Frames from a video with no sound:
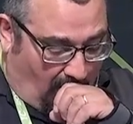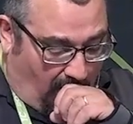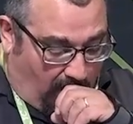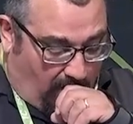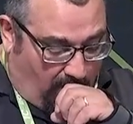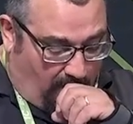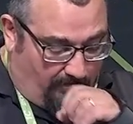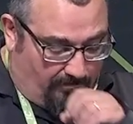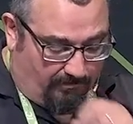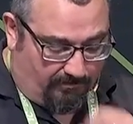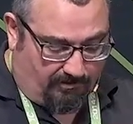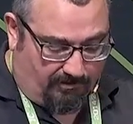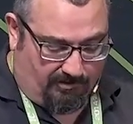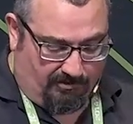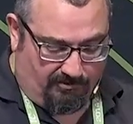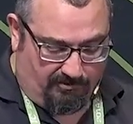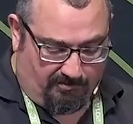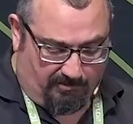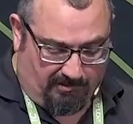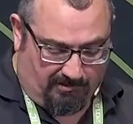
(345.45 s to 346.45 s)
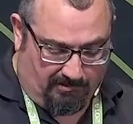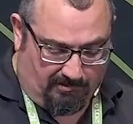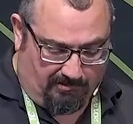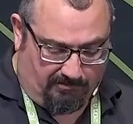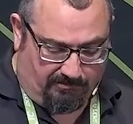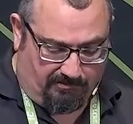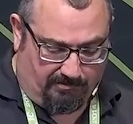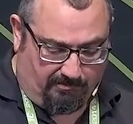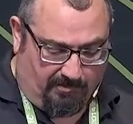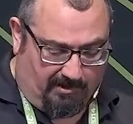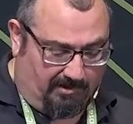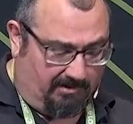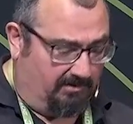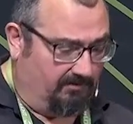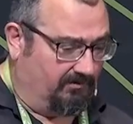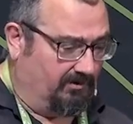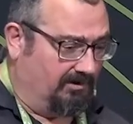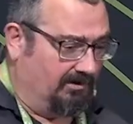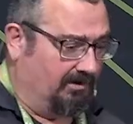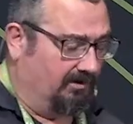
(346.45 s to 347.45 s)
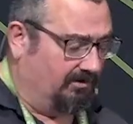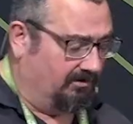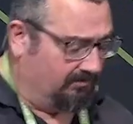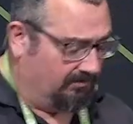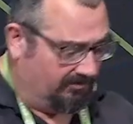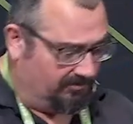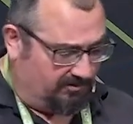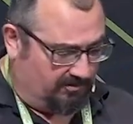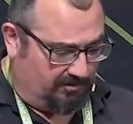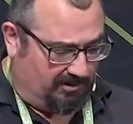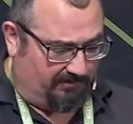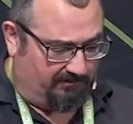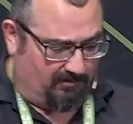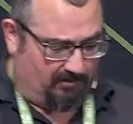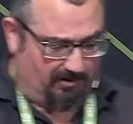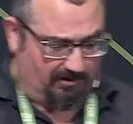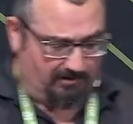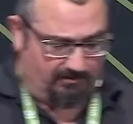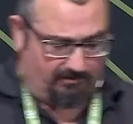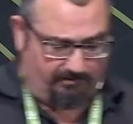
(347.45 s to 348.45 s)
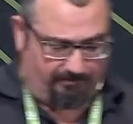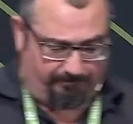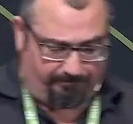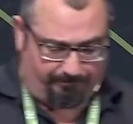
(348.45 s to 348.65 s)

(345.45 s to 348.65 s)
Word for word: Excuse me, losing my device or losing my voice.